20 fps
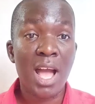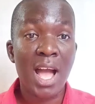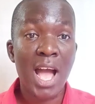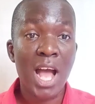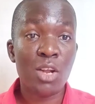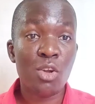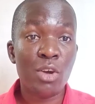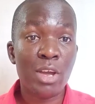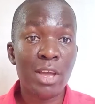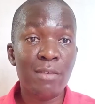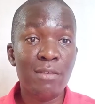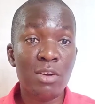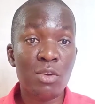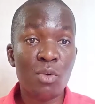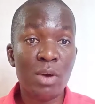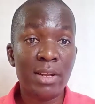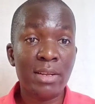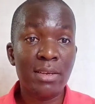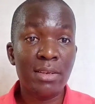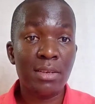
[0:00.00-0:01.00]
Hello
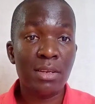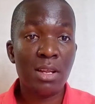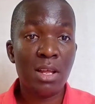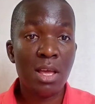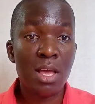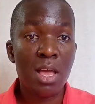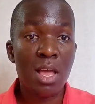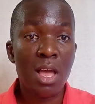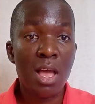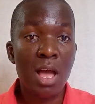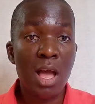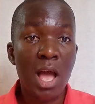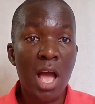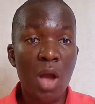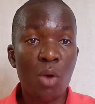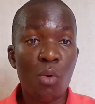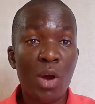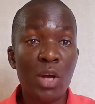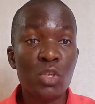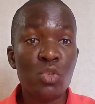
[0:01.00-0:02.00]
everyone,
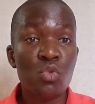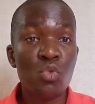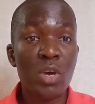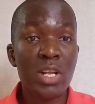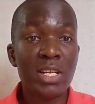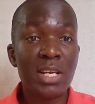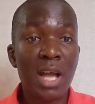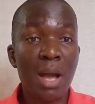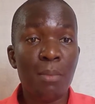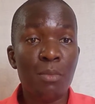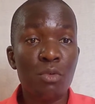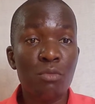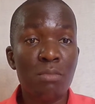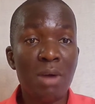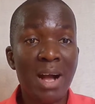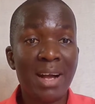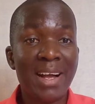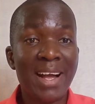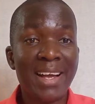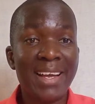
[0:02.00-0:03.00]
I want to welcome you
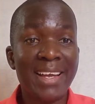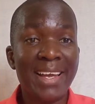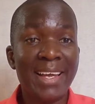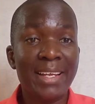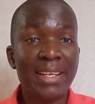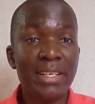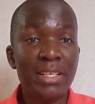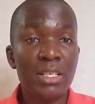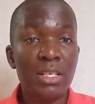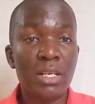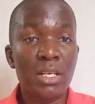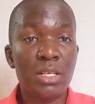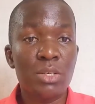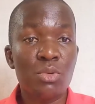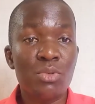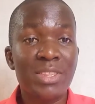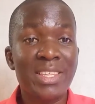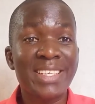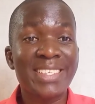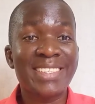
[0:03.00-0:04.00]
back again
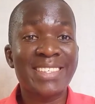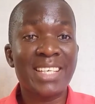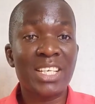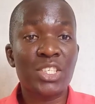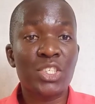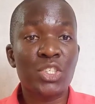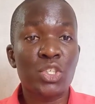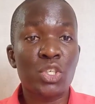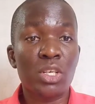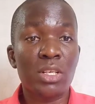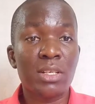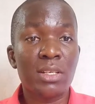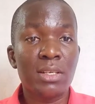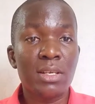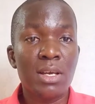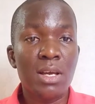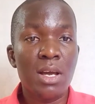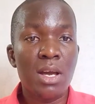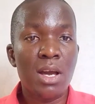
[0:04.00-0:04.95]
to this session.